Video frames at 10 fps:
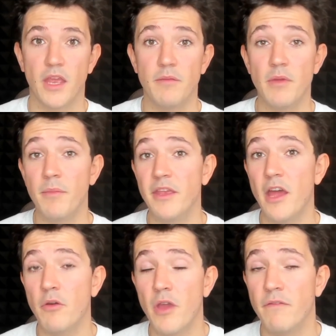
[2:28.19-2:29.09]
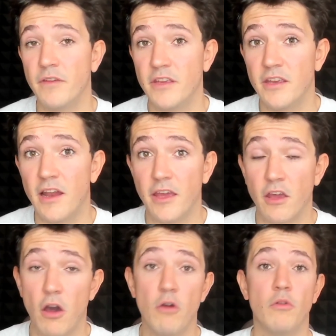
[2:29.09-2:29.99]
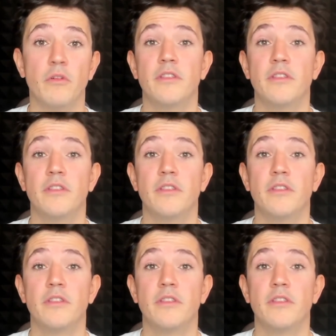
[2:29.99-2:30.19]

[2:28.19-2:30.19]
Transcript: And maybe now you are thinking like, oh,